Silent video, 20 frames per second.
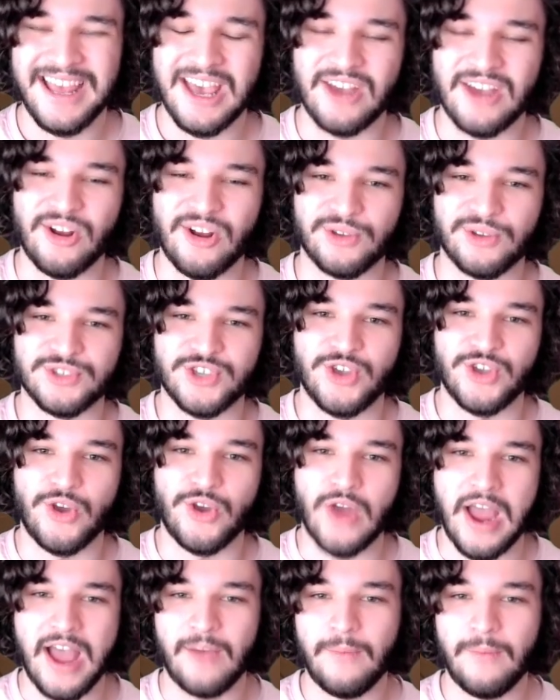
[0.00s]
and
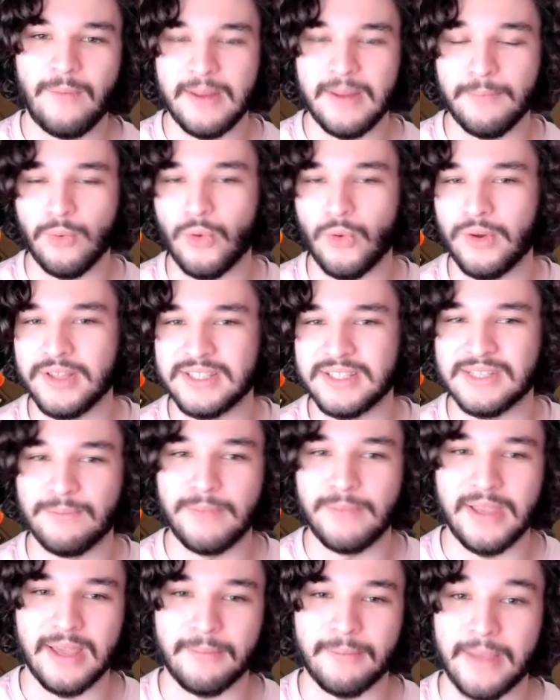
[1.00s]
also how many points and
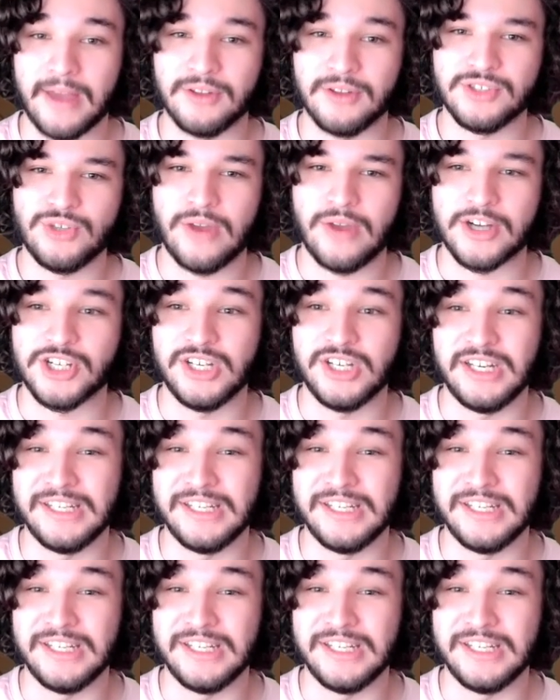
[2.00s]
battles you actually